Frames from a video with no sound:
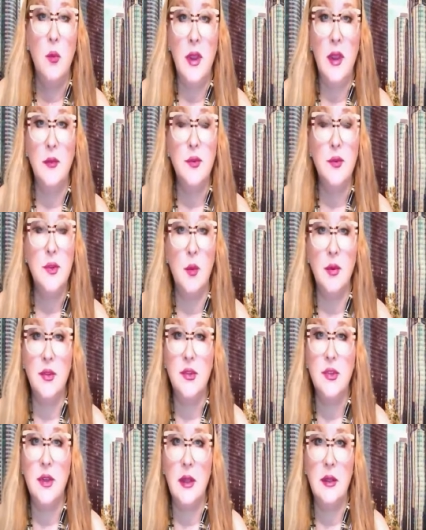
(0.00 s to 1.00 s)
We have so
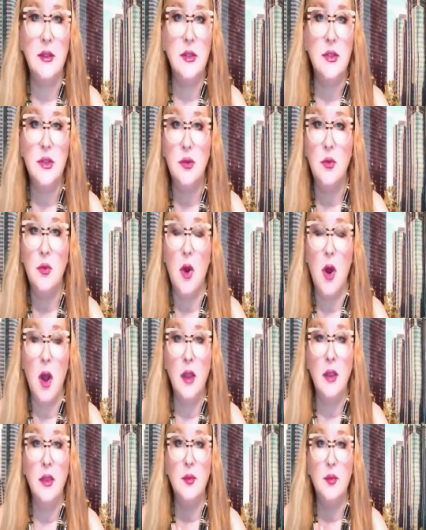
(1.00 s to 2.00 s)
much to get into
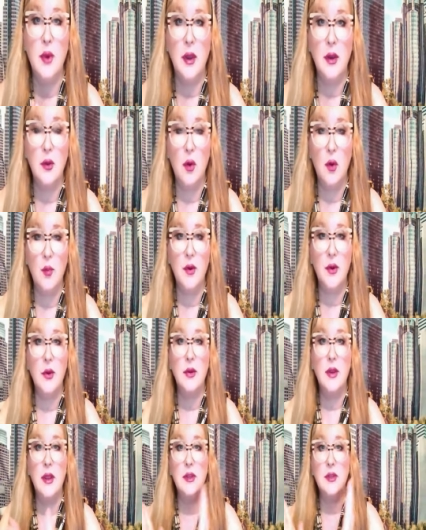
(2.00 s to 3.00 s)
on the Bryan
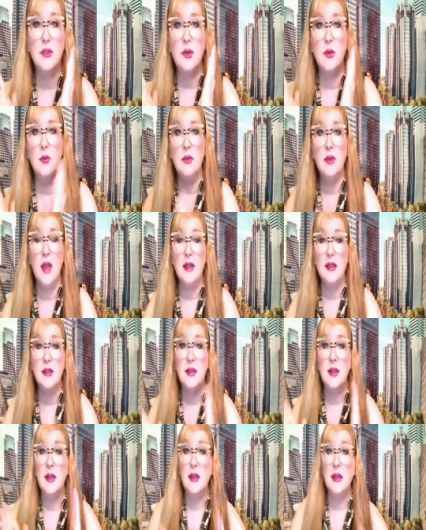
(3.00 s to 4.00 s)
Kohberger case, so let's